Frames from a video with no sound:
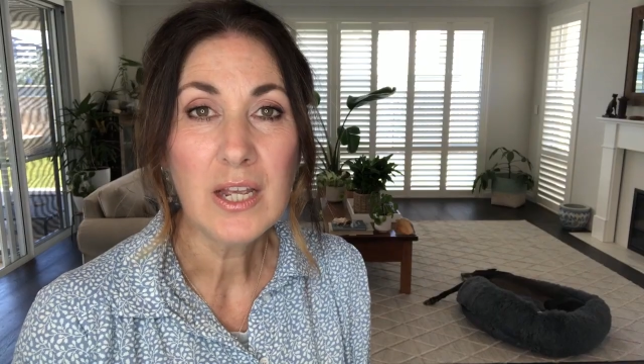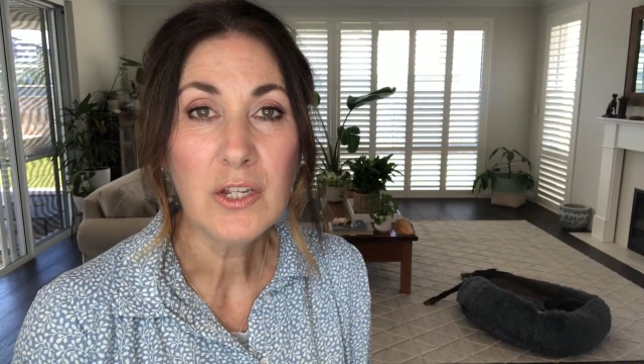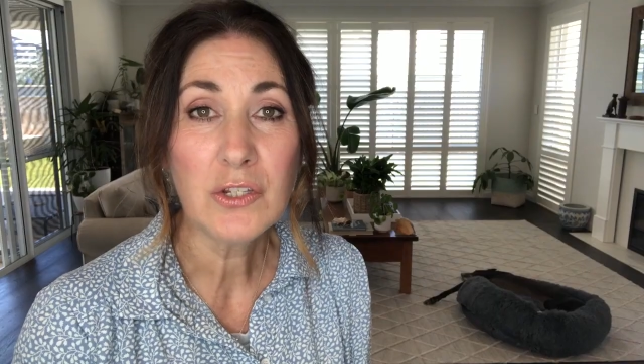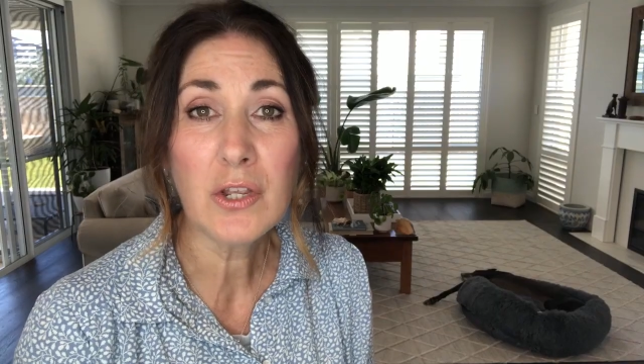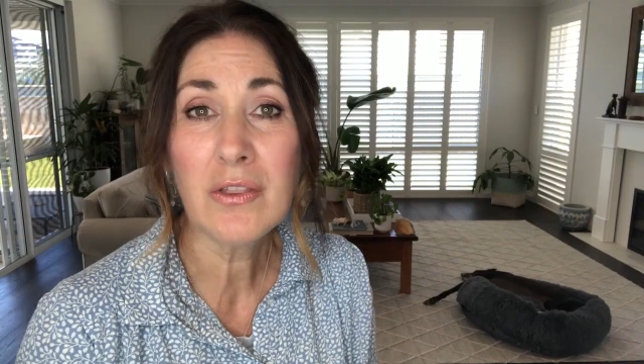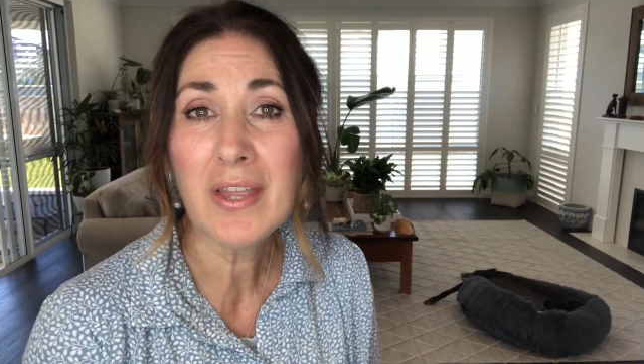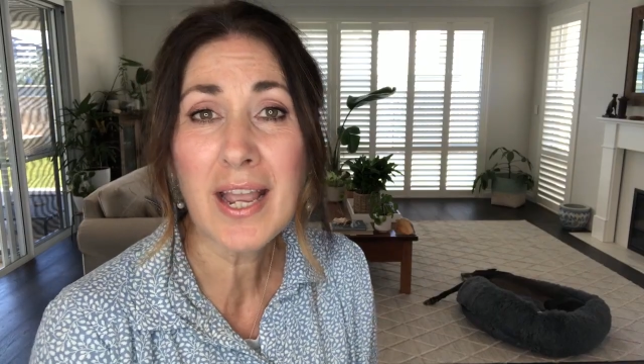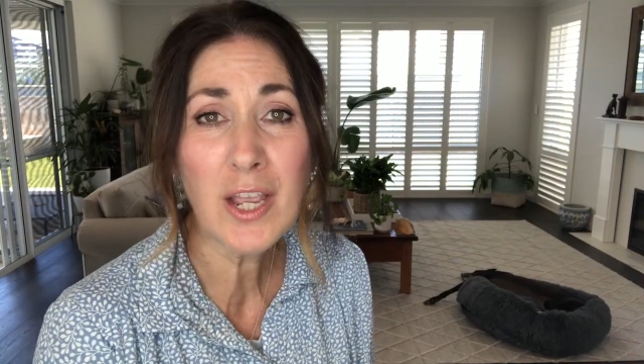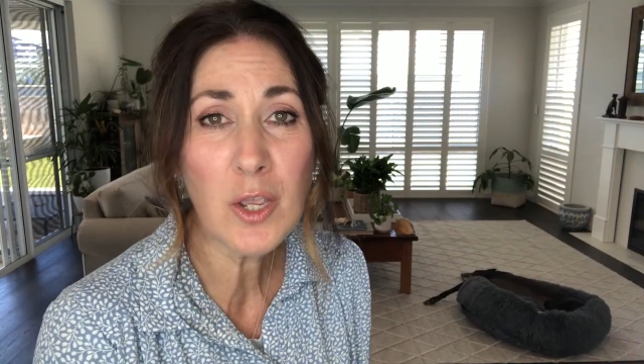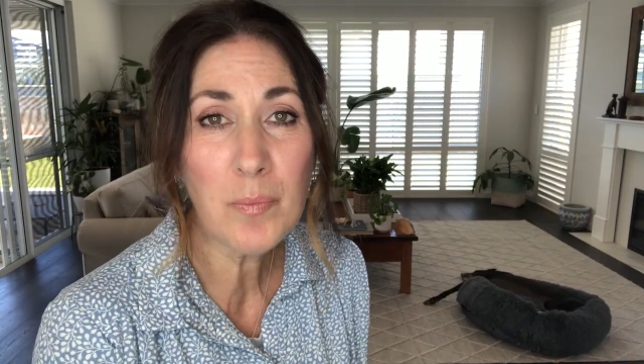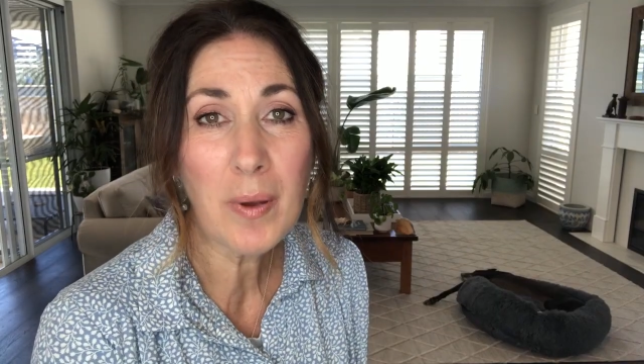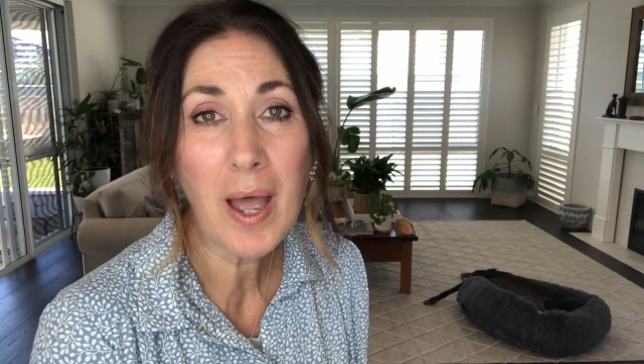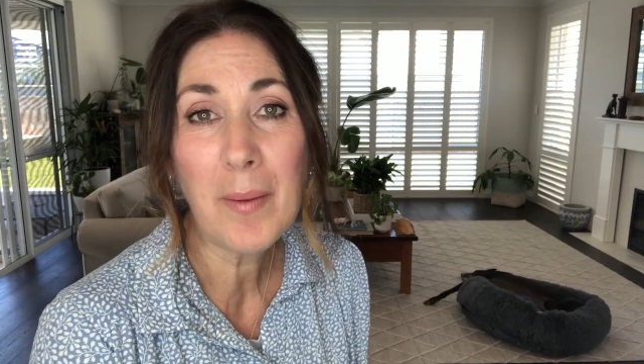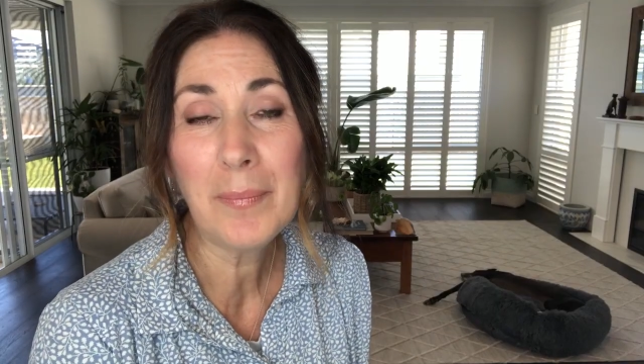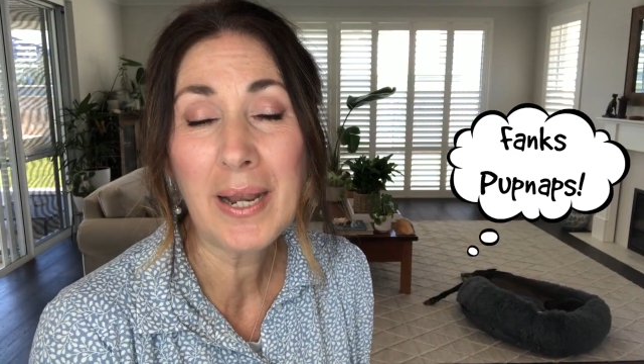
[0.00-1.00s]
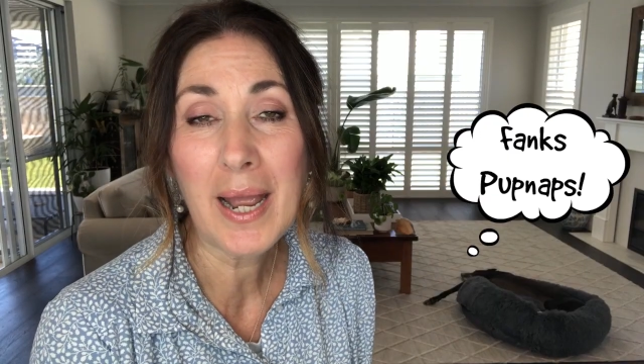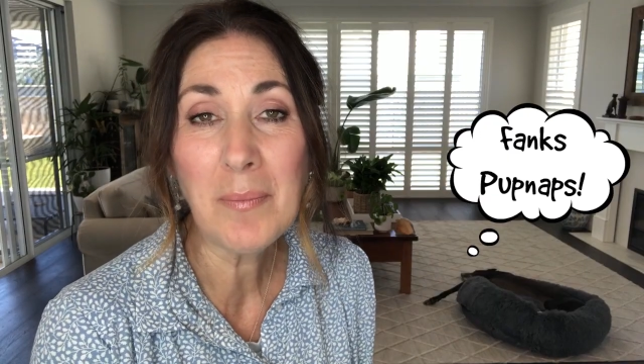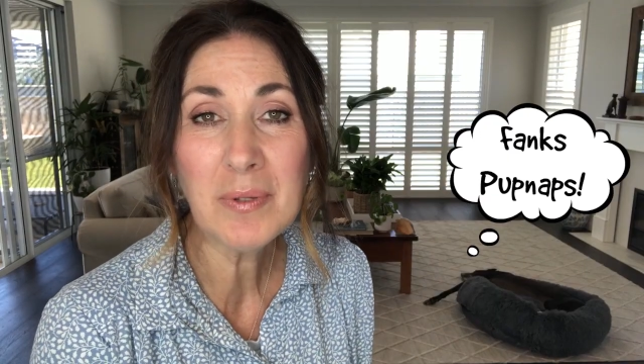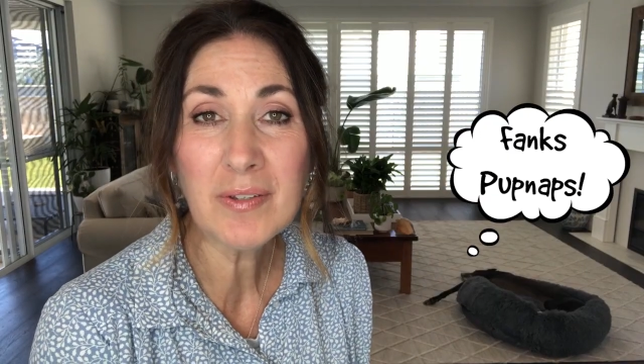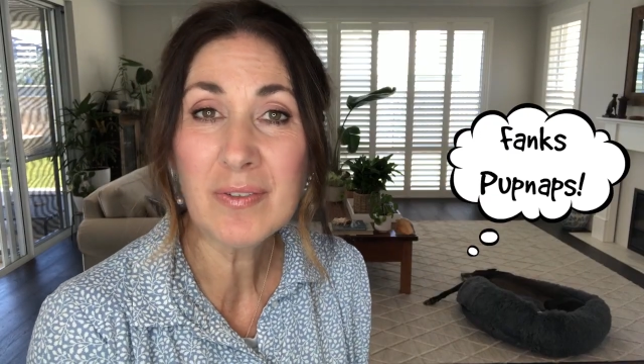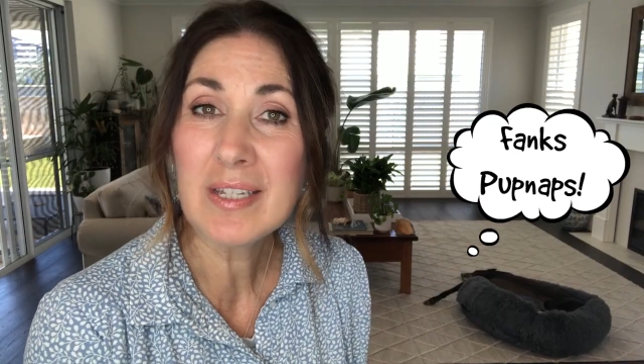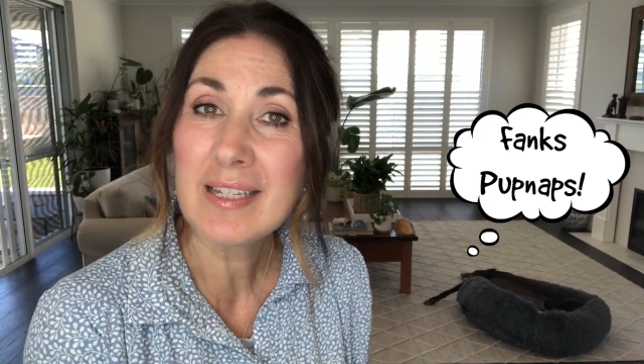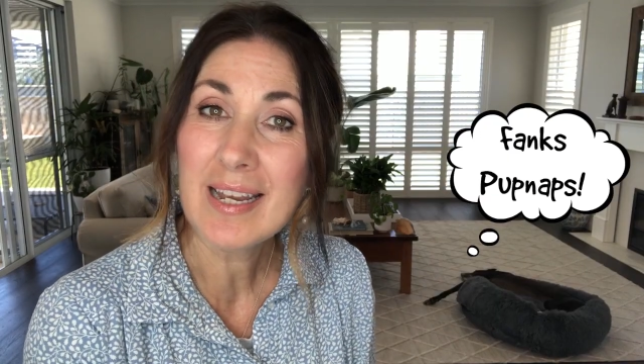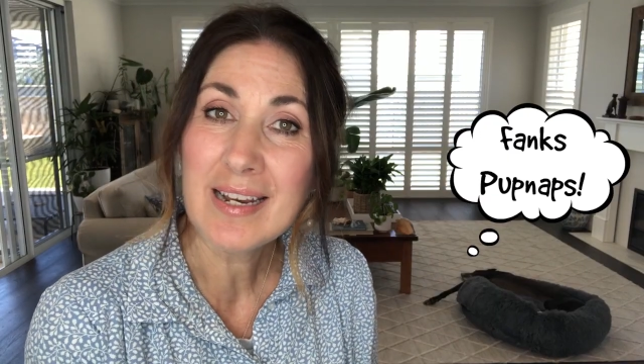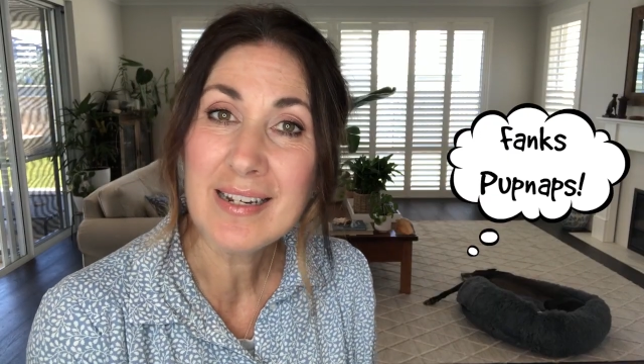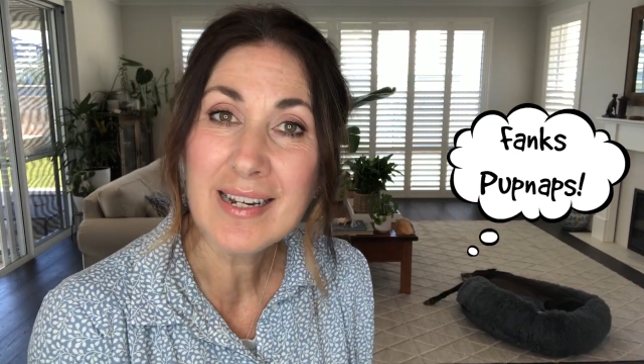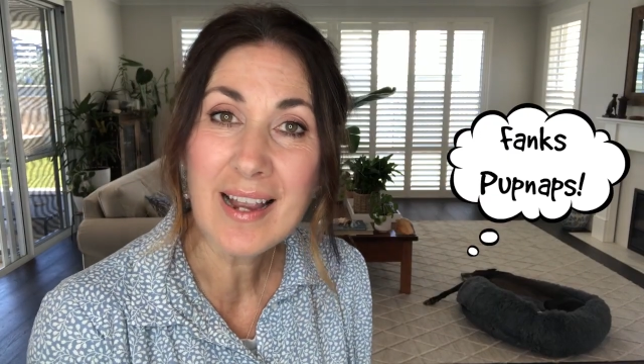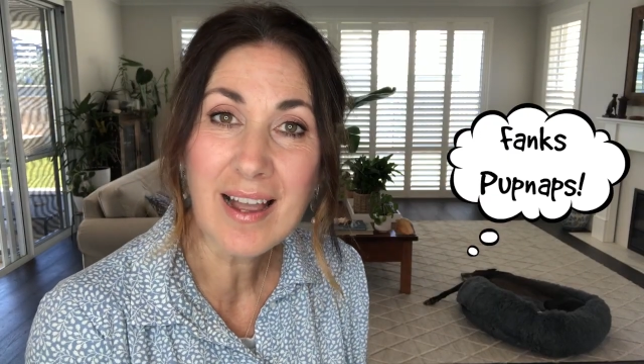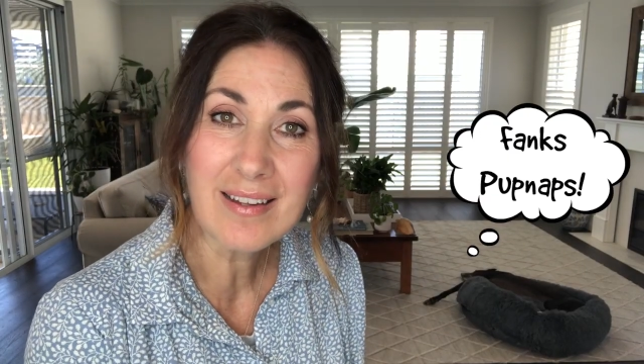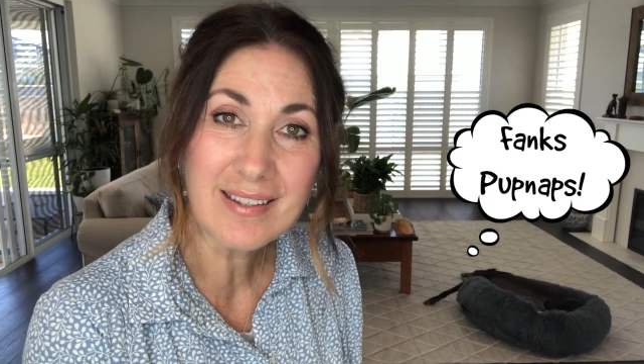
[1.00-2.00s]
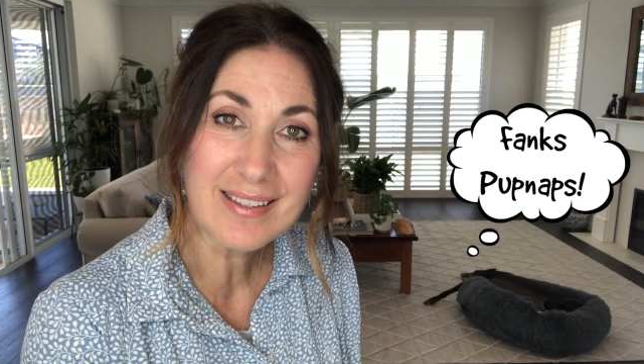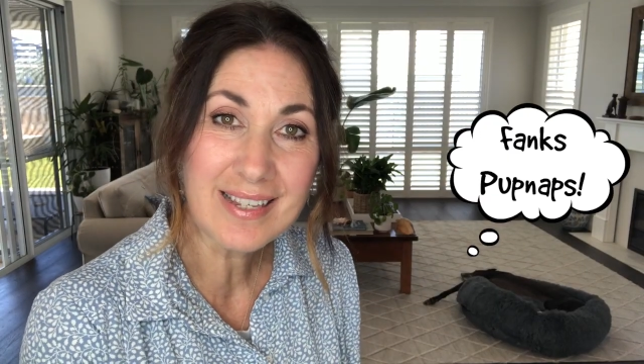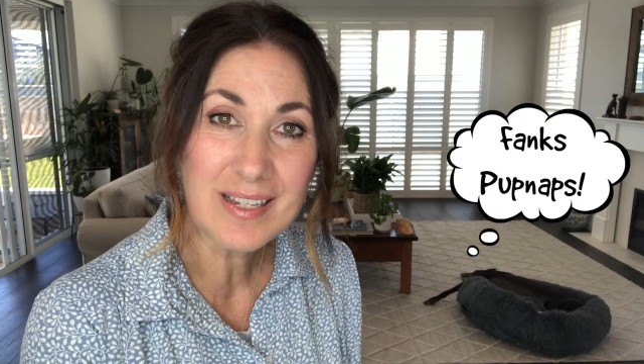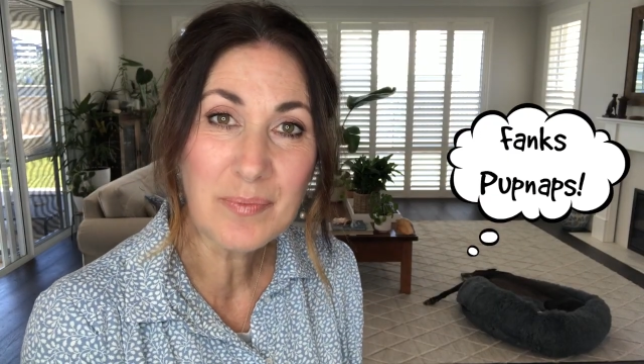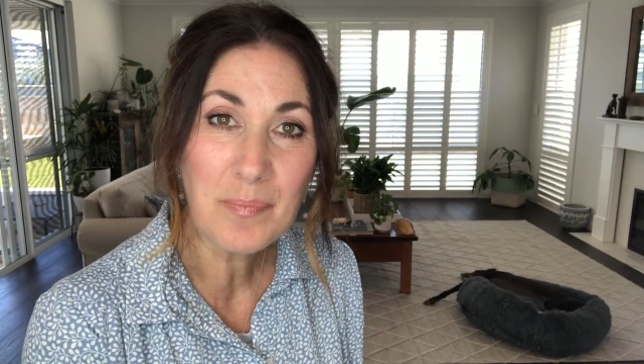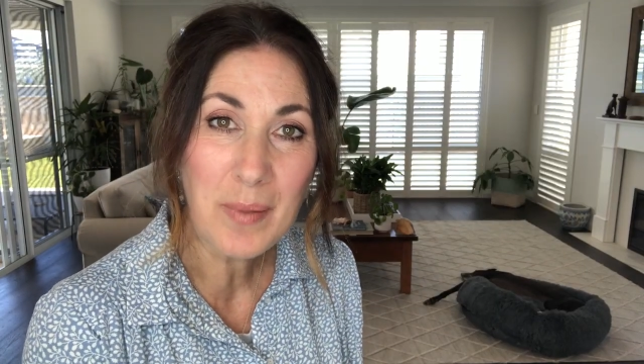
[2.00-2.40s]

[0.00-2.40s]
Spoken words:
So thank you, Pupnaps, for sending us this